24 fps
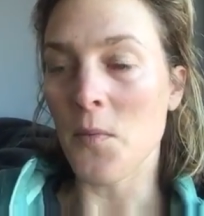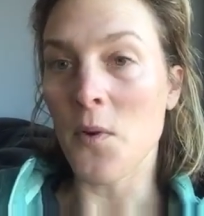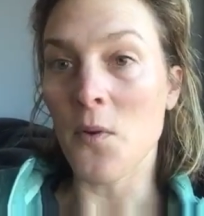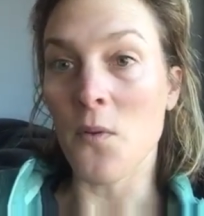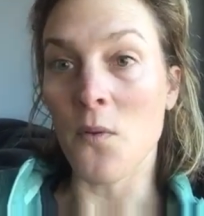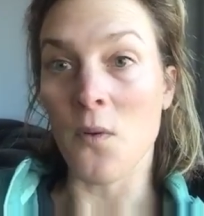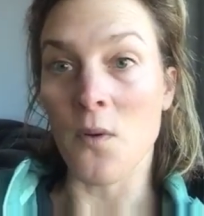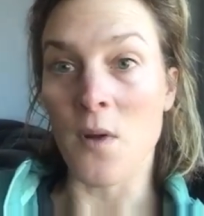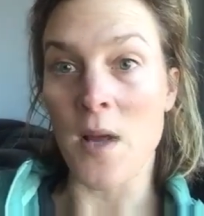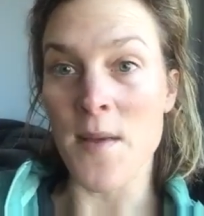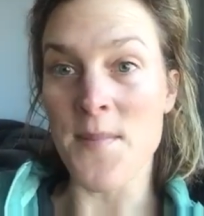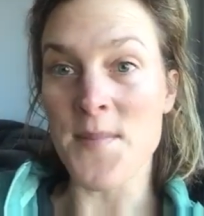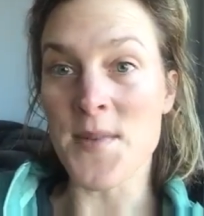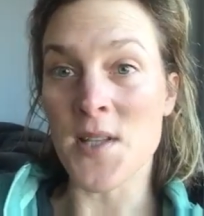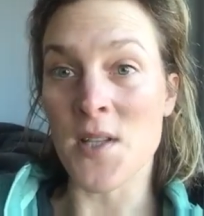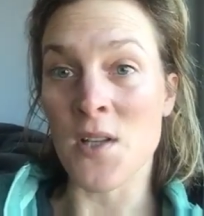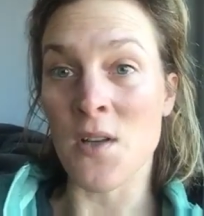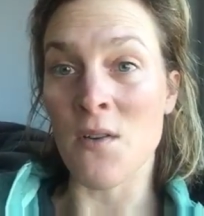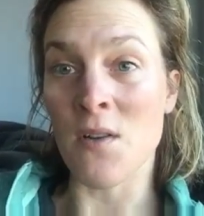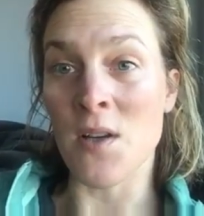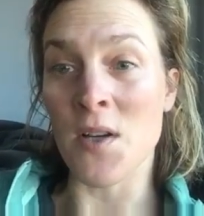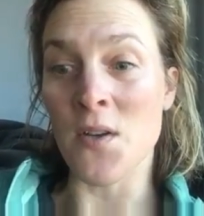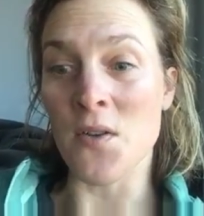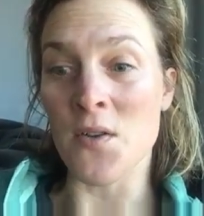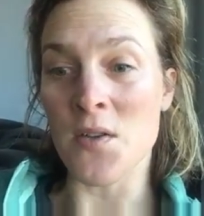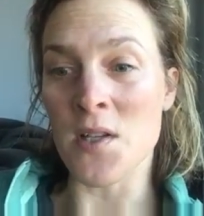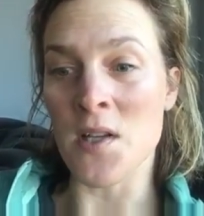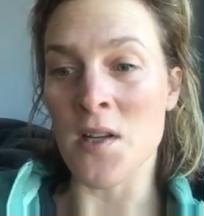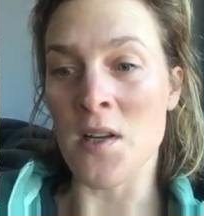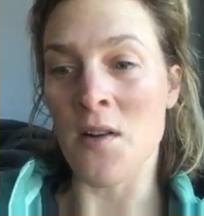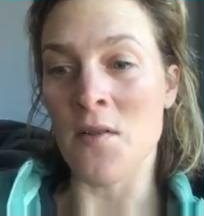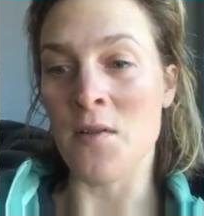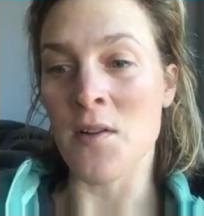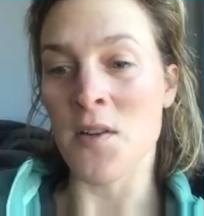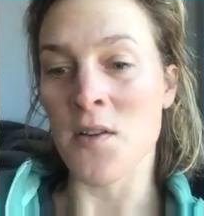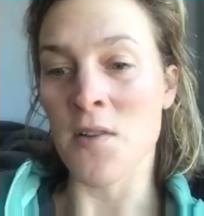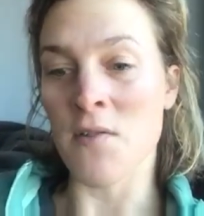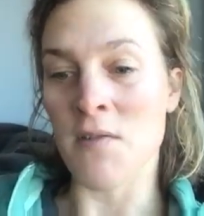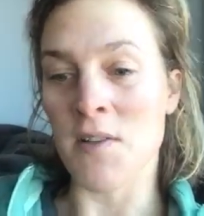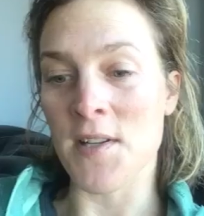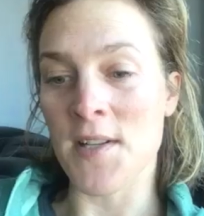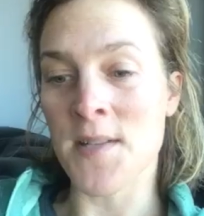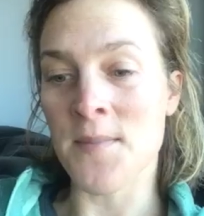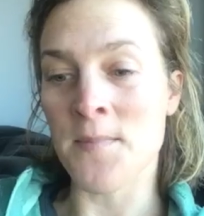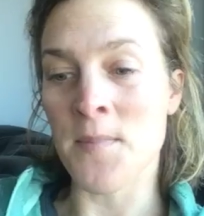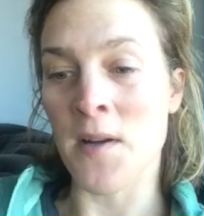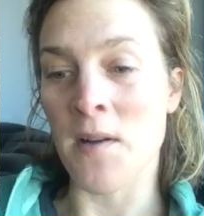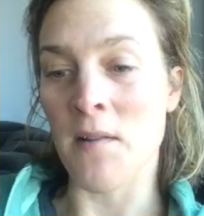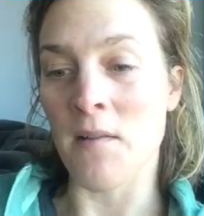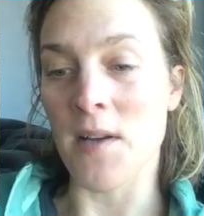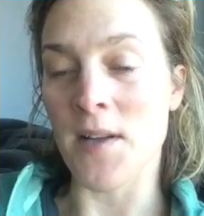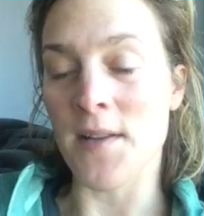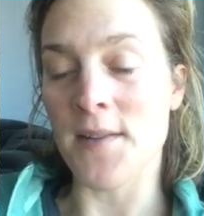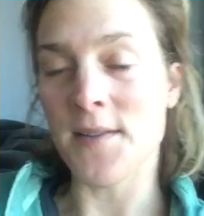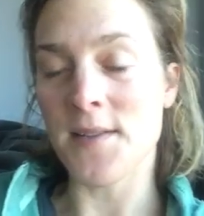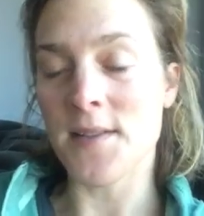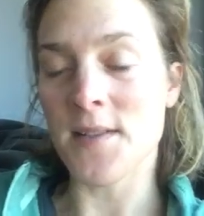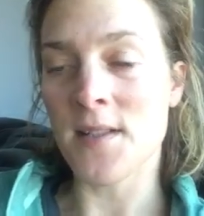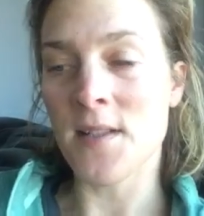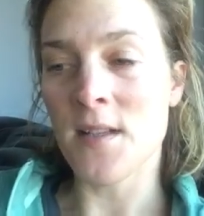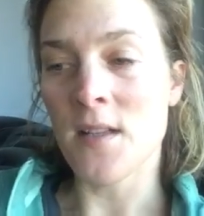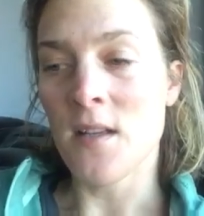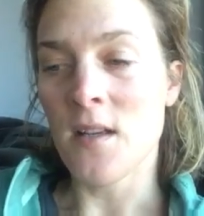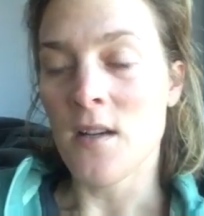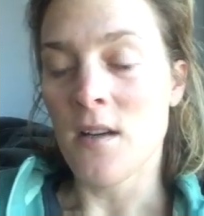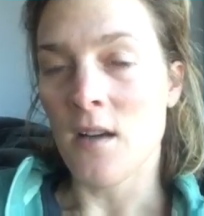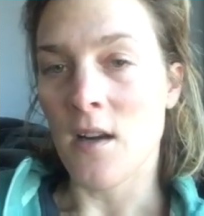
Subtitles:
You're absolutely not alone in your experience.